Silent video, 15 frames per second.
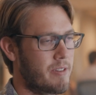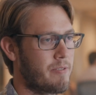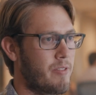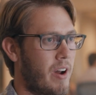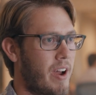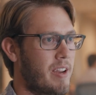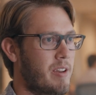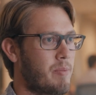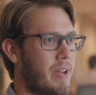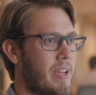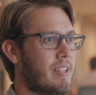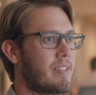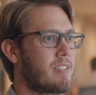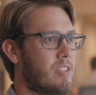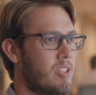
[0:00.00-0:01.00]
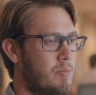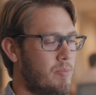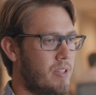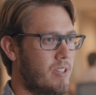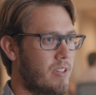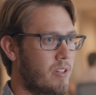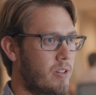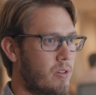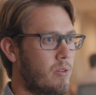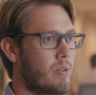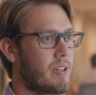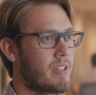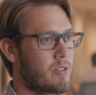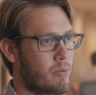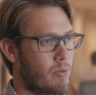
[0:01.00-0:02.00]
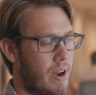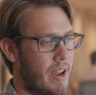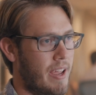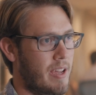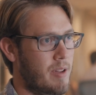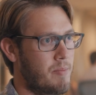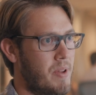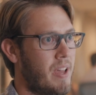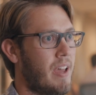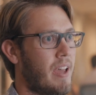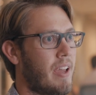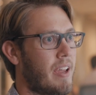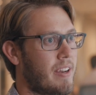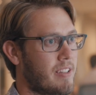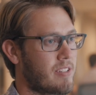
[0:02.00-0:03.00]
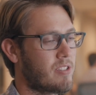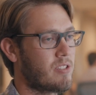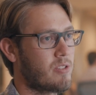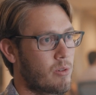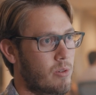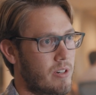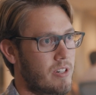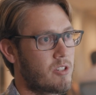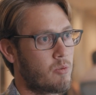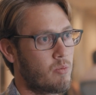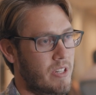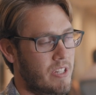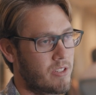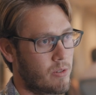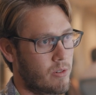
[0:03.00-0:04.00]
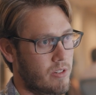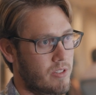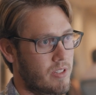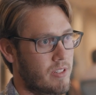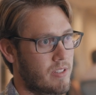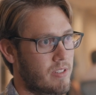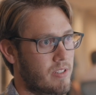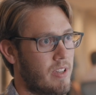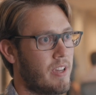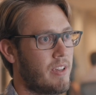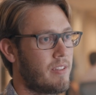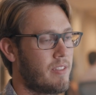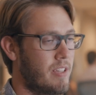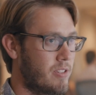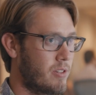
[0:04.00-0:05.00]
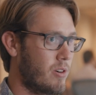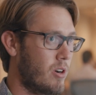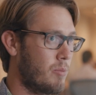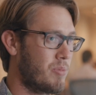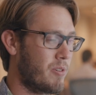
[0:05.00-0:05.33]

defined by its CPU, its RAM, and its storage resources. These are all